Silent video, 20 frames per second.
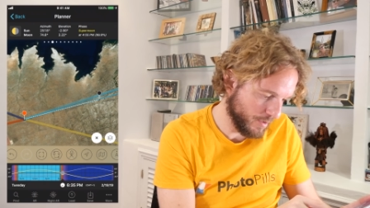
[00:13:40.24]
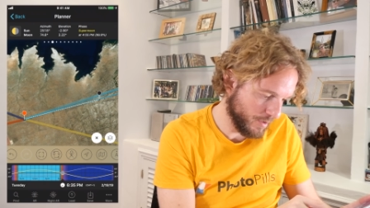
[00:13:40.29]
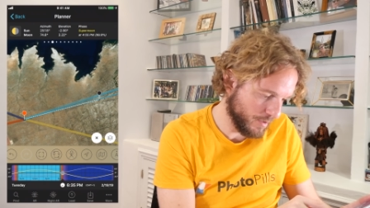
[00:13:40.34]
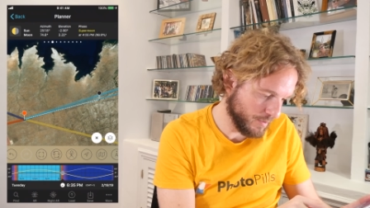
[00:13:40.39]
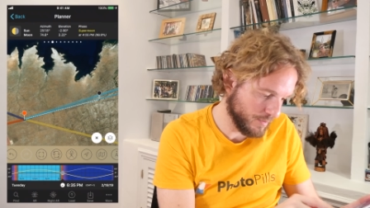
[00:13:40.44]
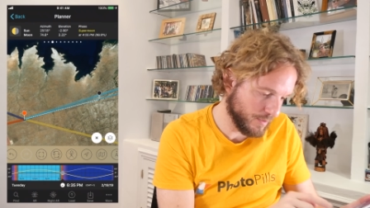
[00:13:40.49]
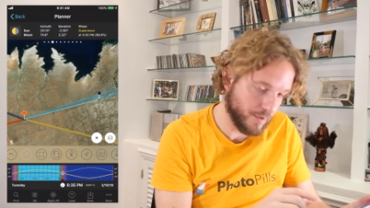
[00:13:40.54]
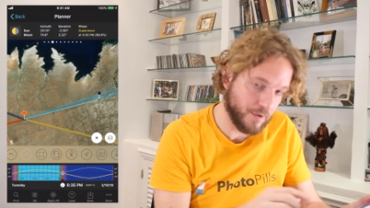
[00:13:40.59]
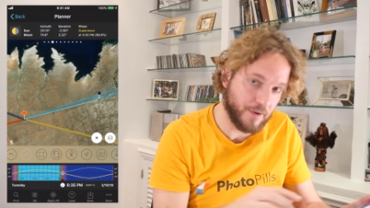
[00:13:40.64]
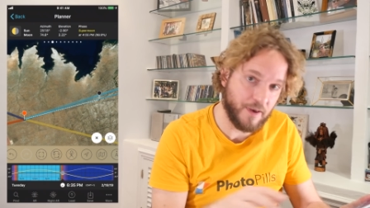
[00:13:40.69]

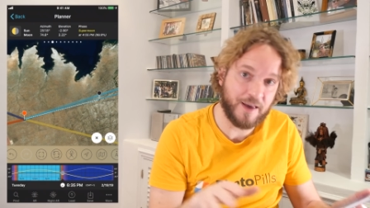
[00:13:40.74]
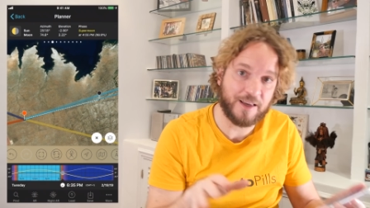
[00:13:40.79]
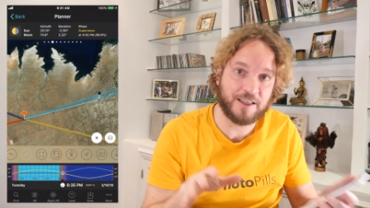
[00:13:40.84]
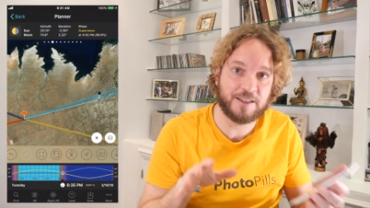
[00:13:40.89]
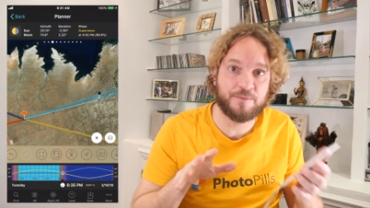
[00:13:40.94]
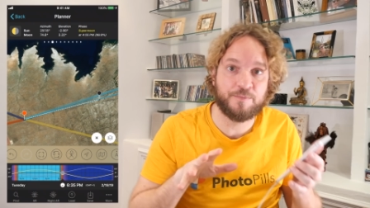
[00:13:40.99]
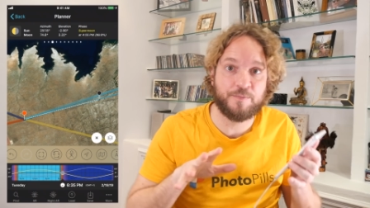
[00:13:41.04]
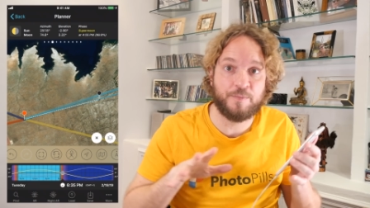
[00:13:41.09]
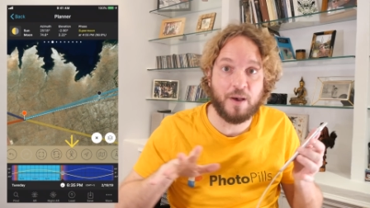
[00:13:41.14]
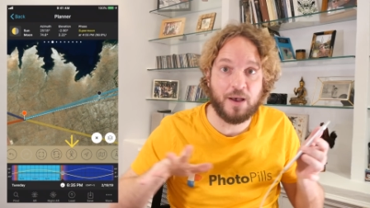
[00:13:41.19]
on the
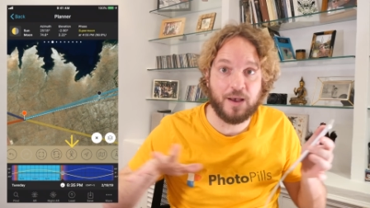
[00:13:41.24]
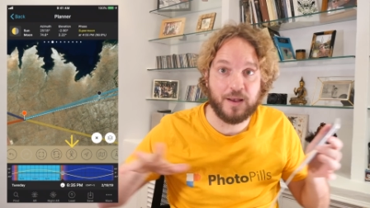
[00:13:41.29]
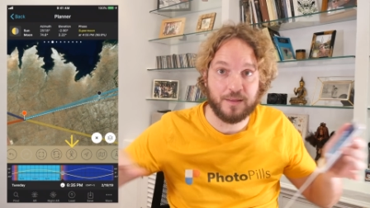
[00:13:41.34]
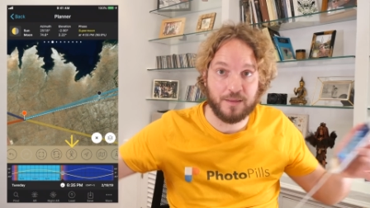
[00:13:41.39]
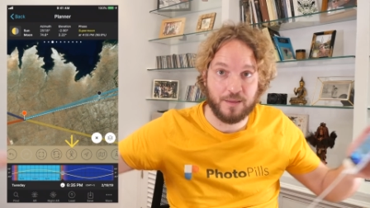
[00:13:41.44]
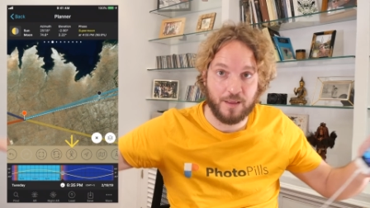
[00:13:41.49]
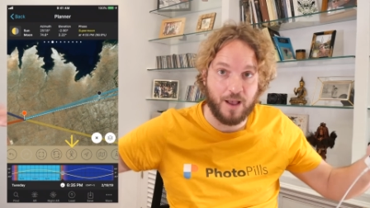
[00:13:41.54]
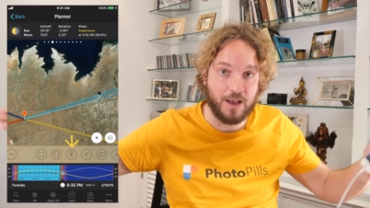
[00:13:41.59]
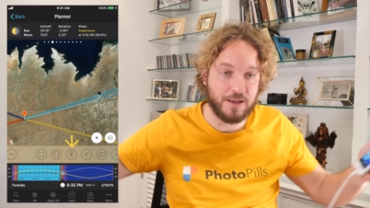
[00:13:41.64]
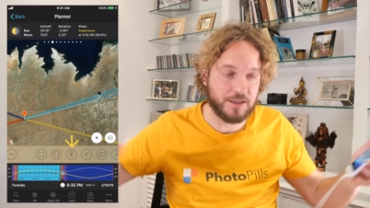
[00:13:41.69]

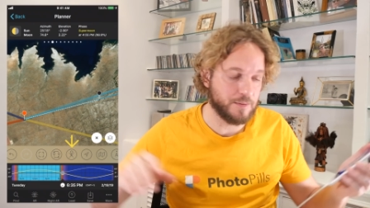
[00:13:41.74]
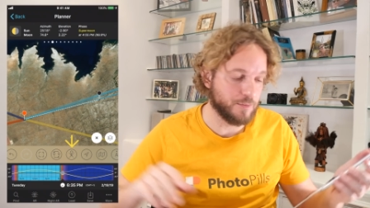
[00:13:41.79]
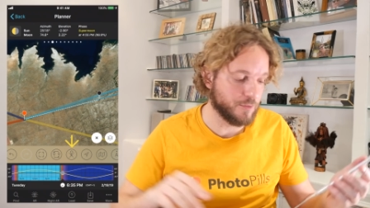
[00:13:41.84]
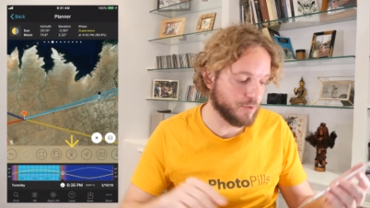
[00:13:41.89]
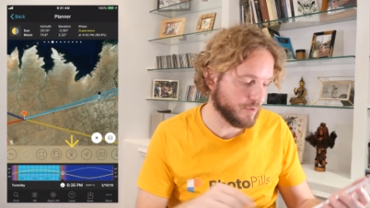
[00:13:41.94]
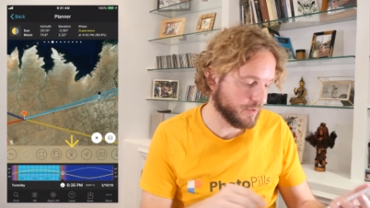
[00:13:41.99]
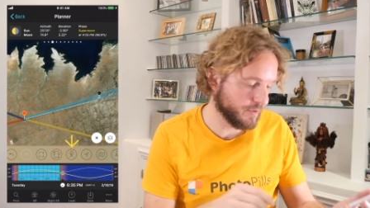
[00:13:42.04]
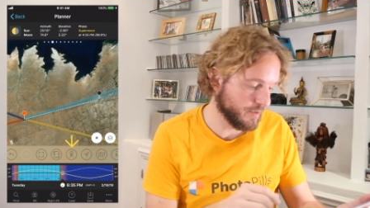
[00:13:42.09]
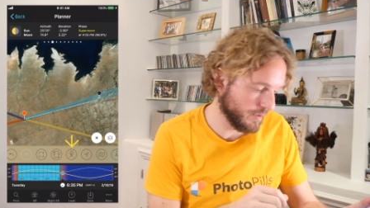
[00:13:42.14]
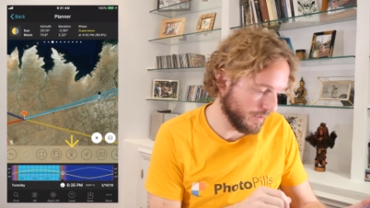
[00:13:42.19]
expand
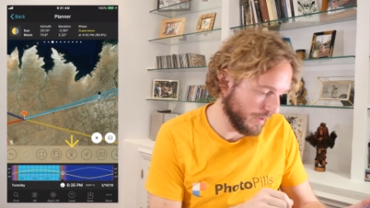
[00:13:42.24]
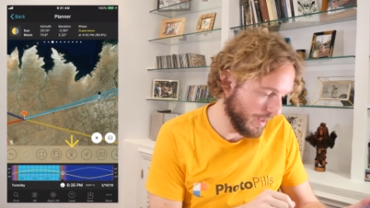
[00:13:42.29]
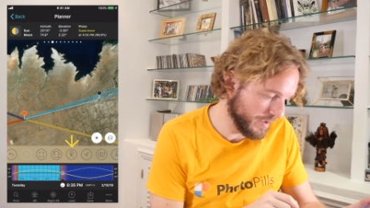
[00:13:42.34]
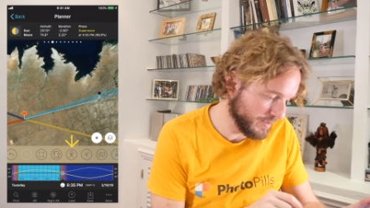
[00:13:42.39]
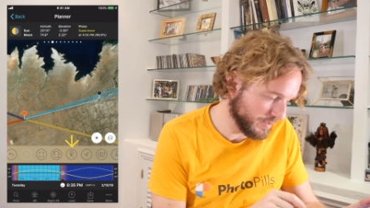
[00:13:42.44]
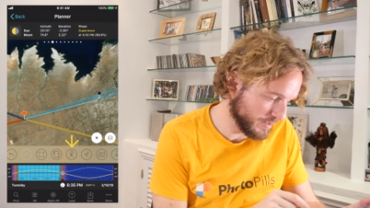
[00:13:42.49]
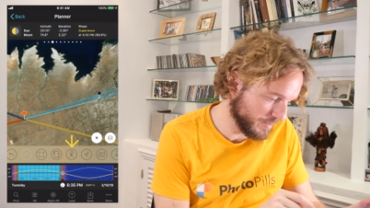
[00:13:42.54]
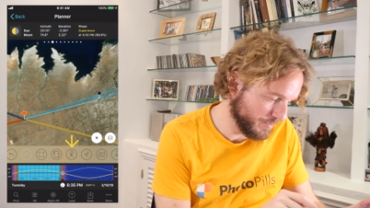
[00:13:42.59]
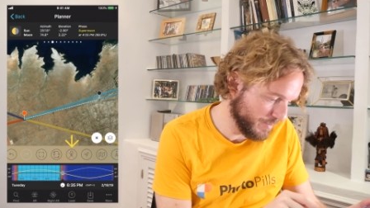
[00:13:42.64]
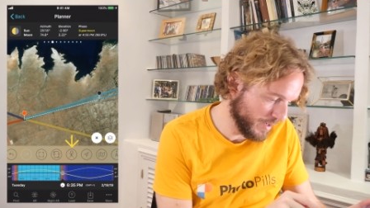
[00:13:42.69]
azimuth
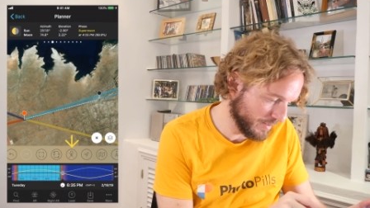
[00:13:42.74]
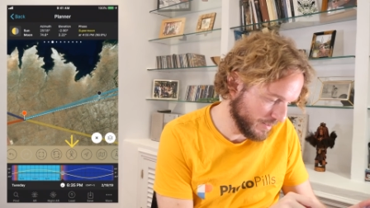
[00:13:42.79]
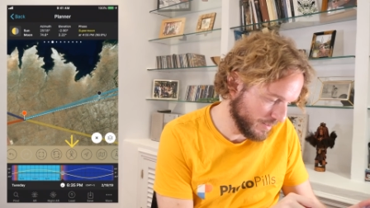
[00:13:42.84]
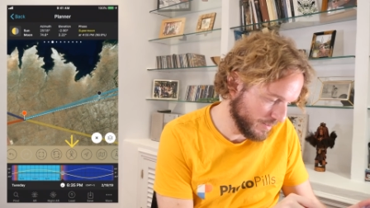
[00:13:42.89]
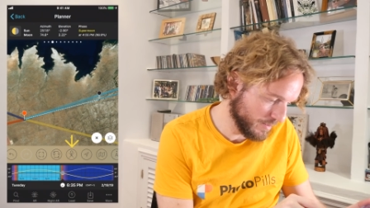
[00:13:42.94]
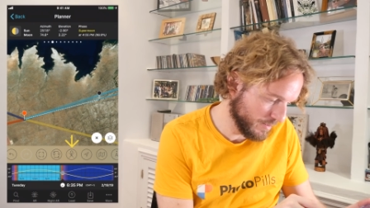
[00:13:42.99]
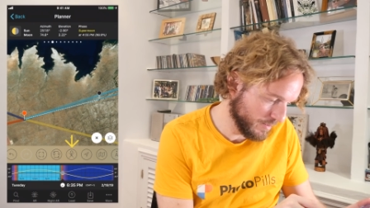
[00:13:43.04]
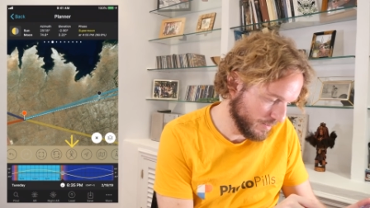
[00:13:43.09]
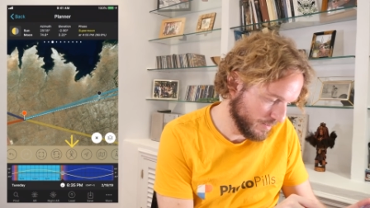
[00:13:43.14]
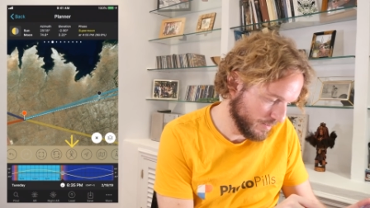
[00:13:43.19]
lines
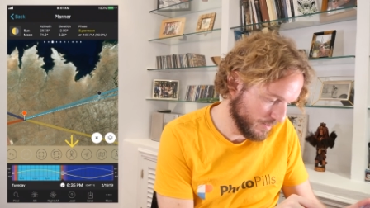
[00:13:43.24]
button.